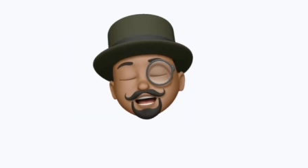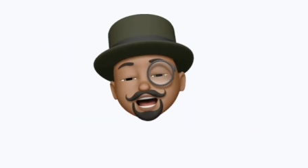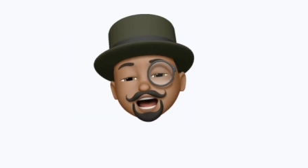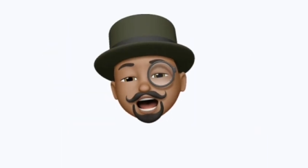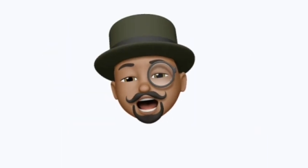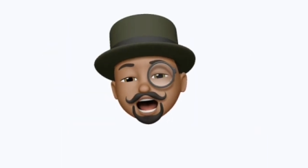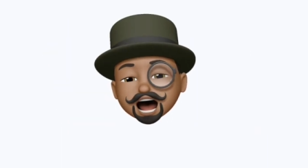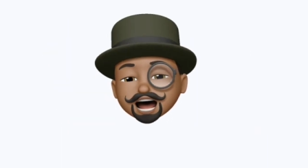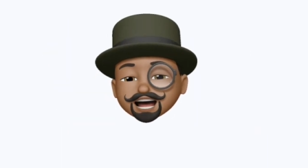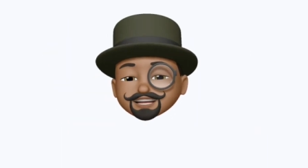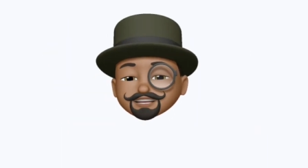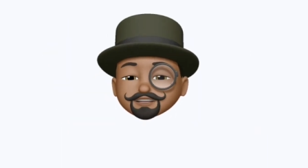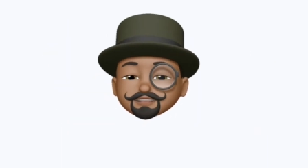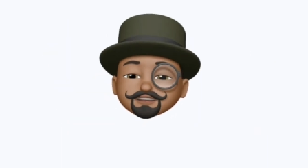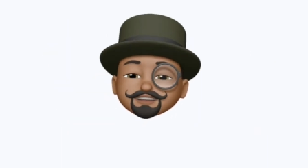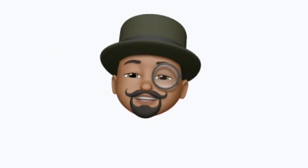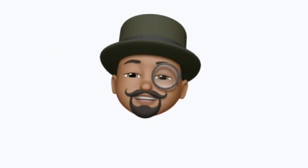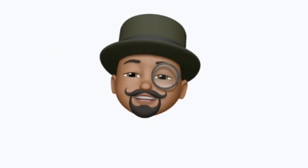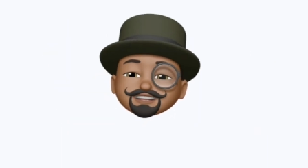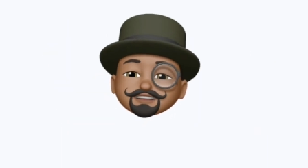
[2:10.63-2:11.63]
I use
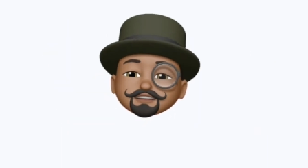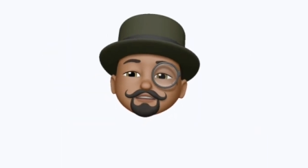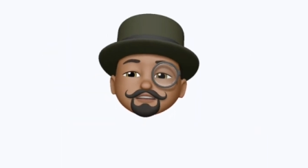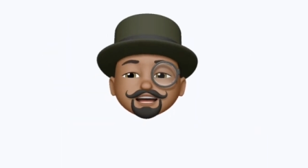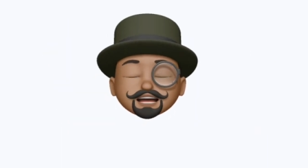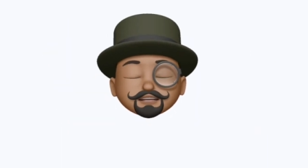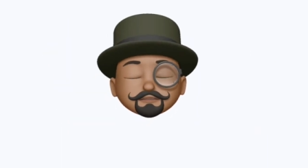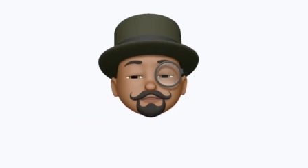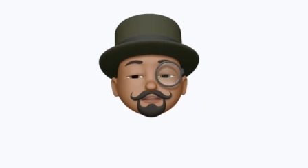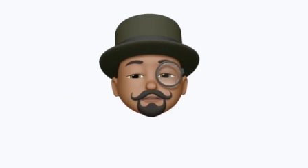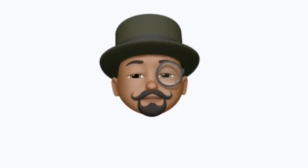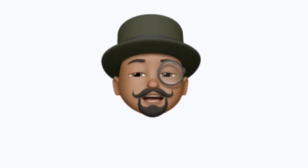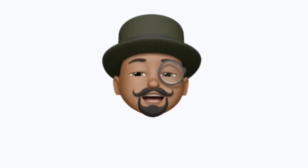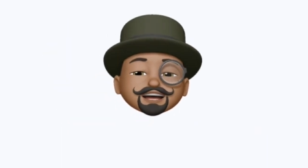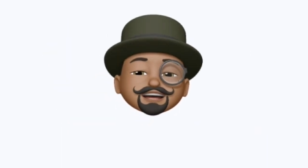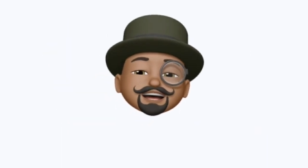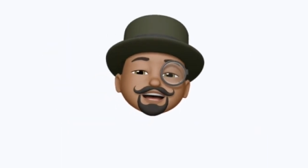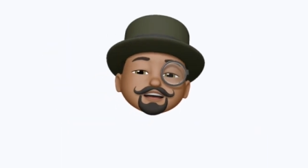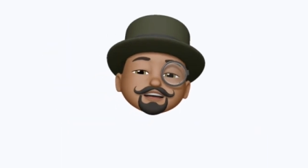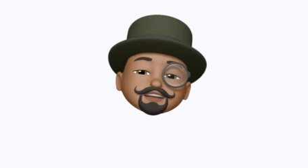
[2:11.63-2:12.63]
this developing my
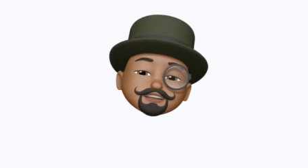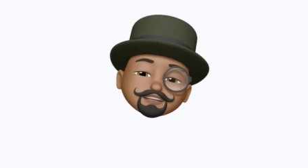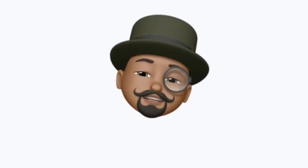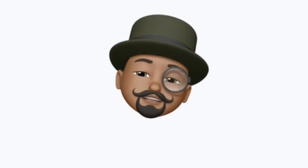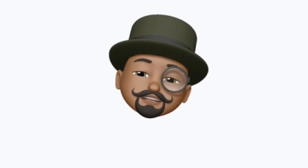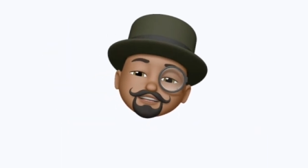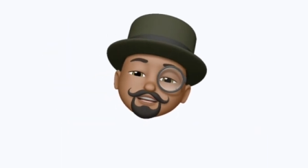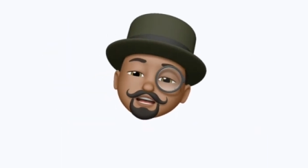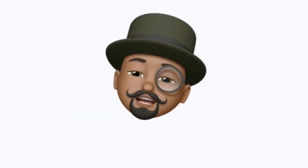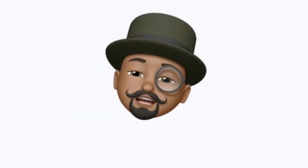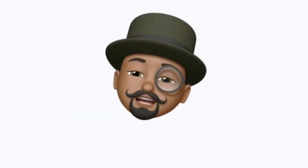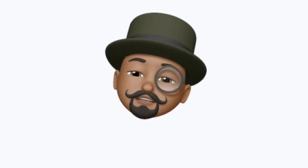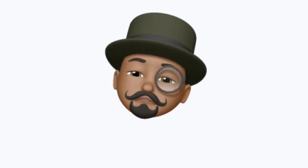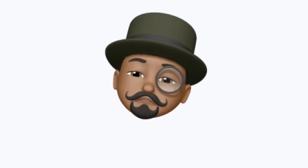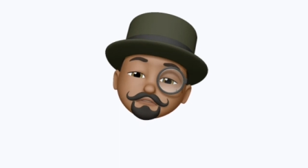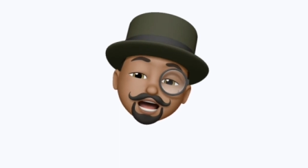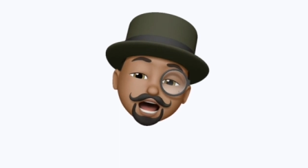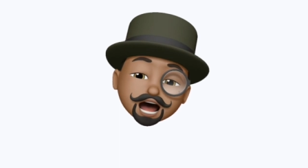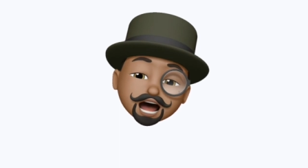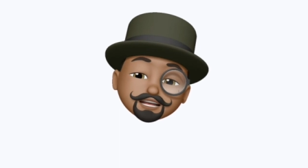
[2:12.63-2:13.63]
character chart
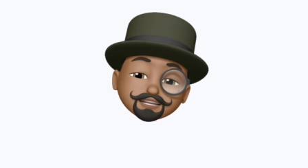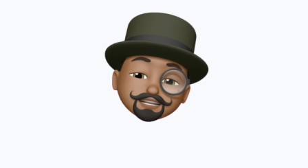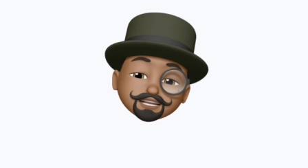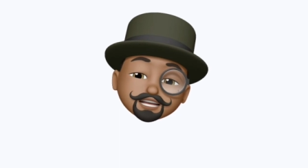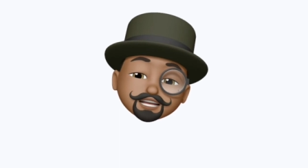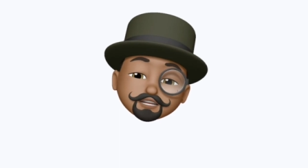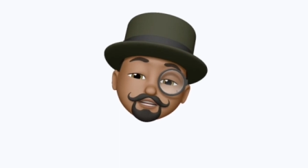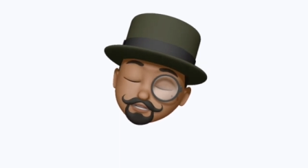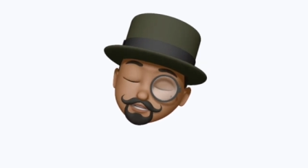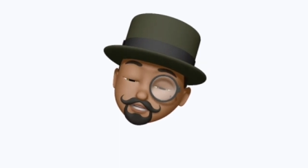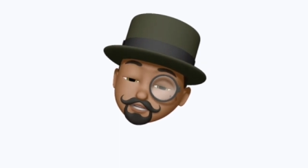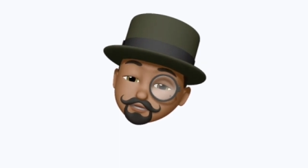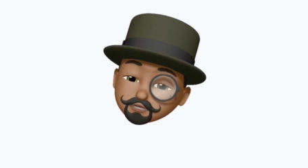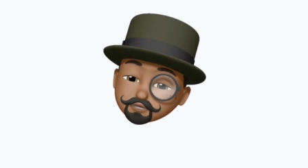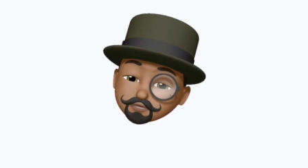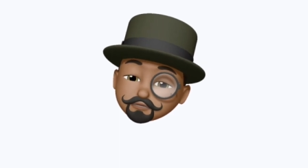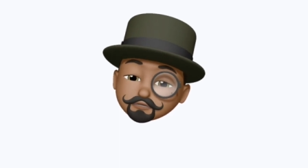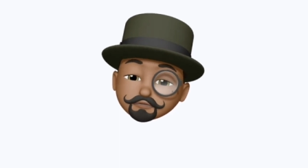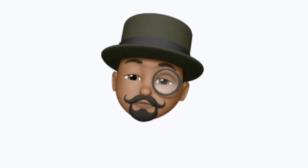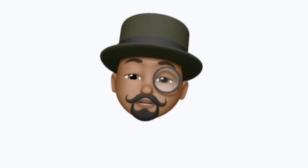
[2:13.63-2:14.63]
that actually you can
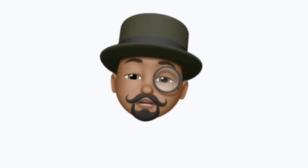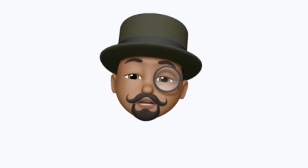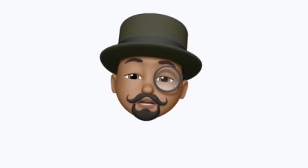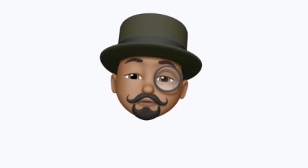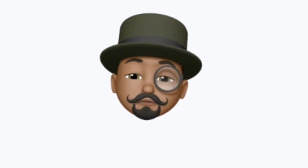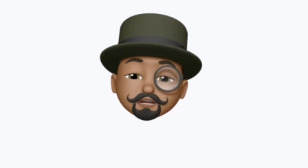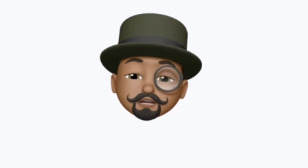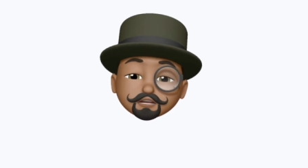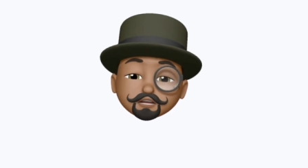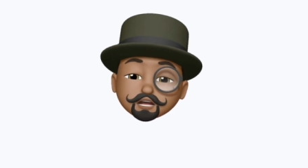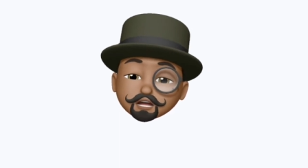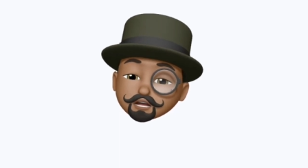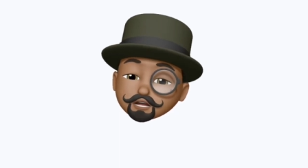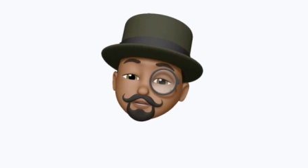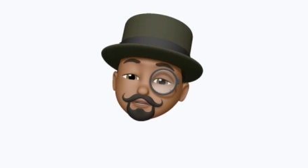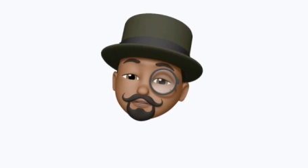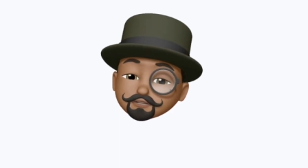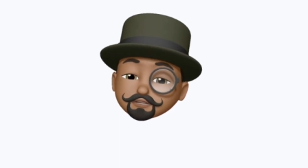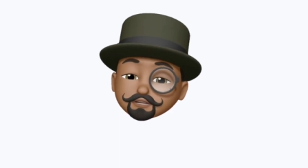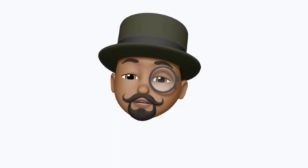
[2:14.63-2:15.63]
use from home on your
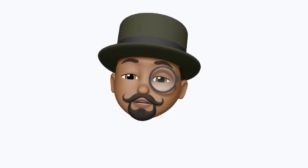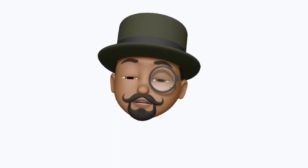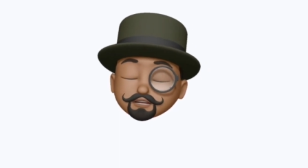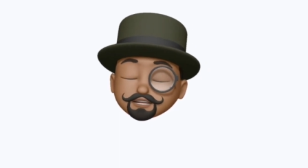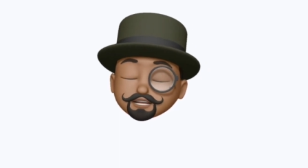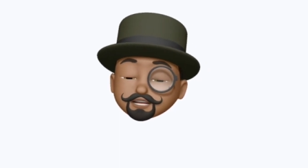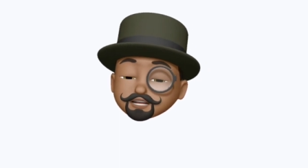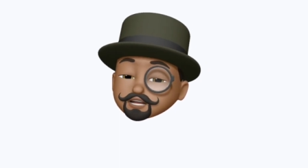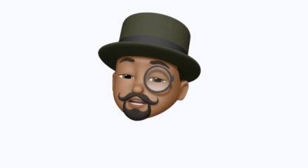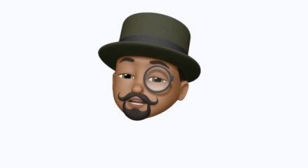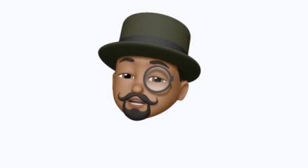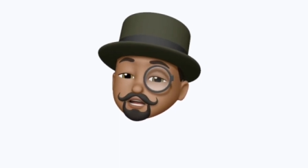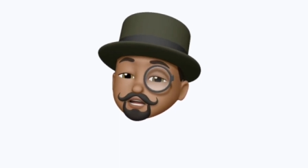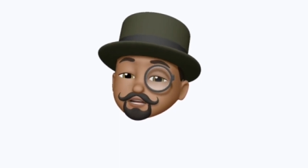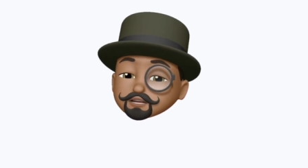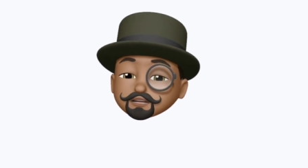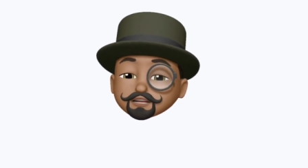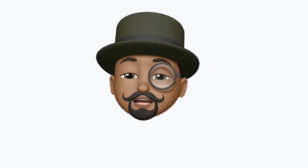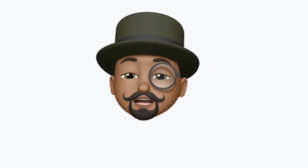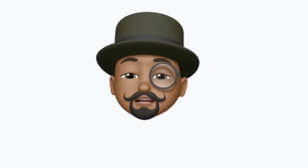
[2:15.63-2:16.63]
own stories and on your
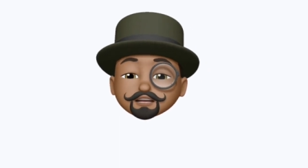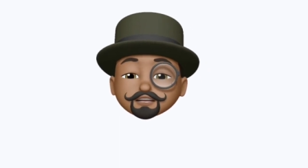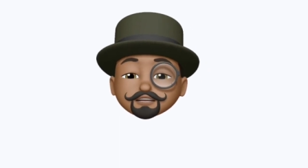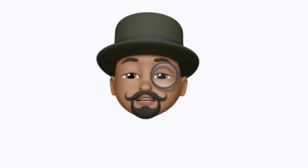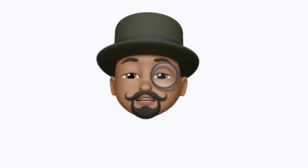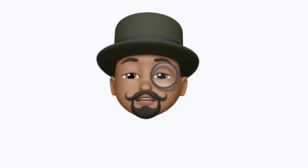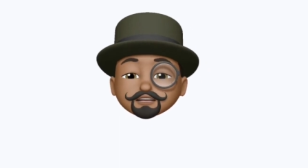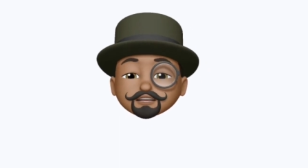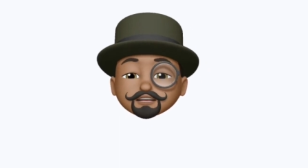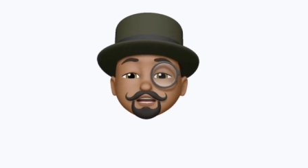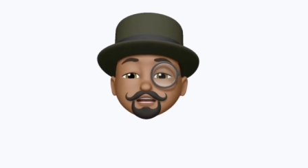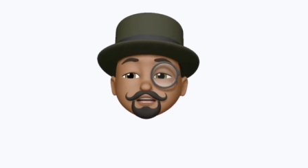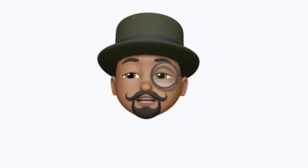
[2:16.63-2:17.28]
own characters.